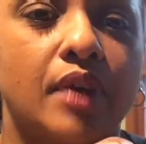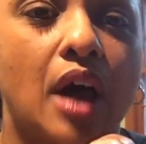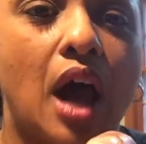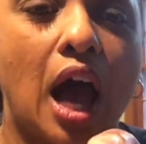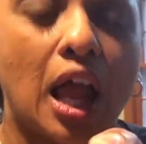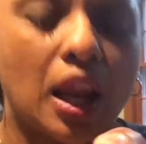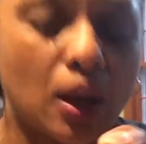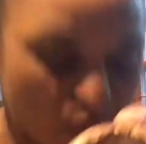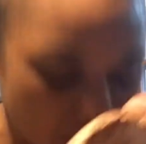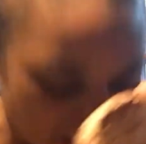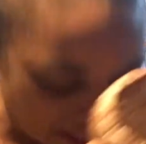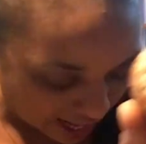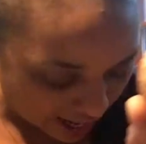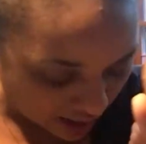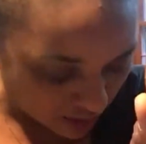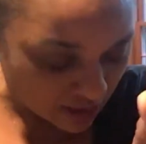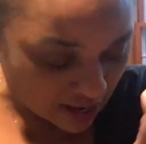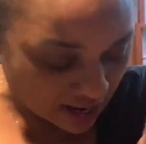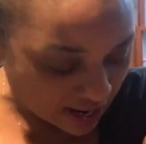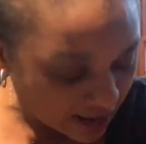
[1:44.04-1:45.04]
Hollow it
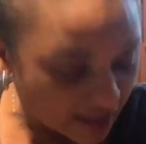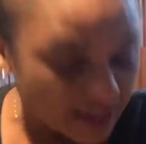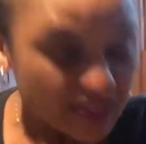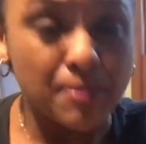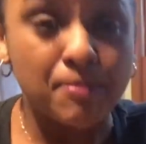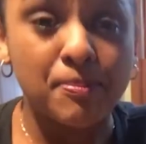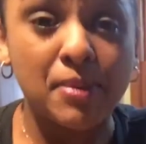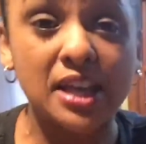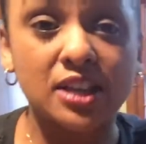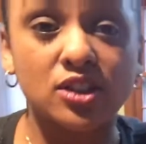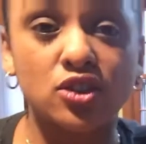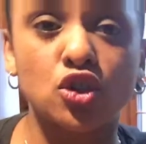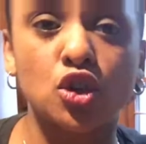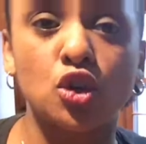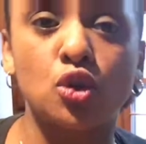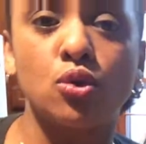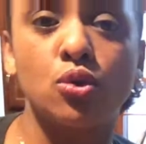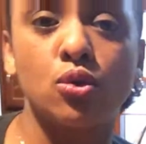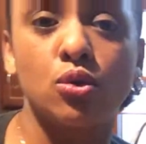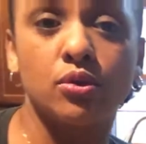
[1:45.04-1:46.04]
out. And the best
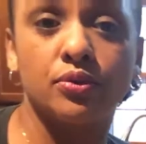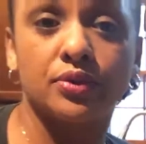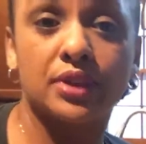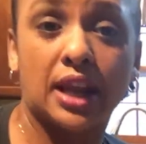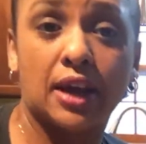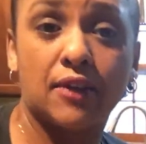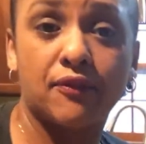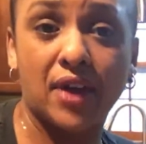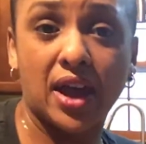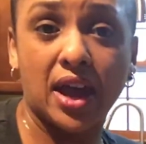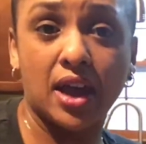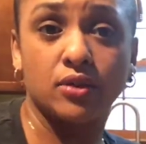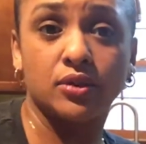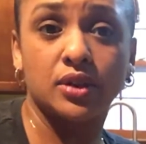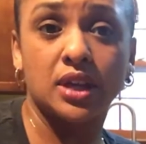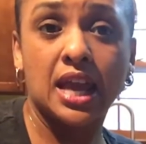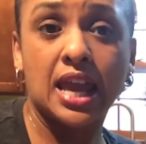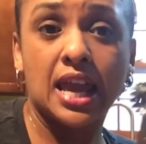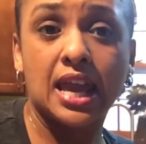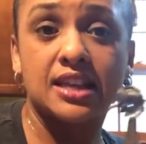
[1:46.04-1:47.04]
tool that I found
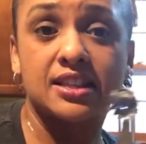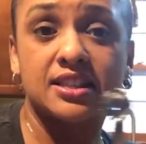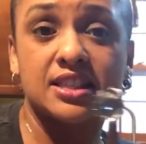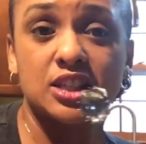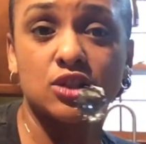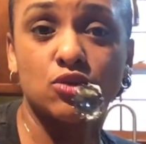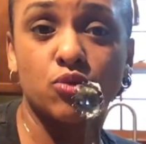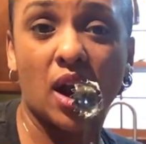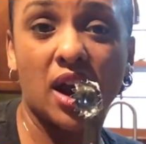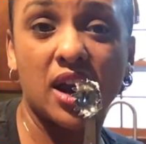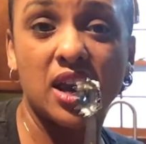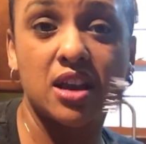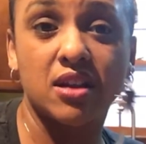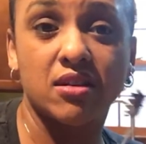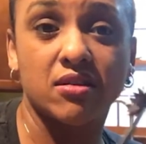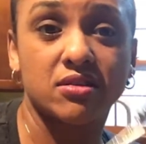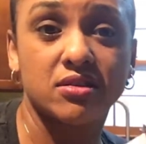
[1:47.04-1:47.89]
is this right here.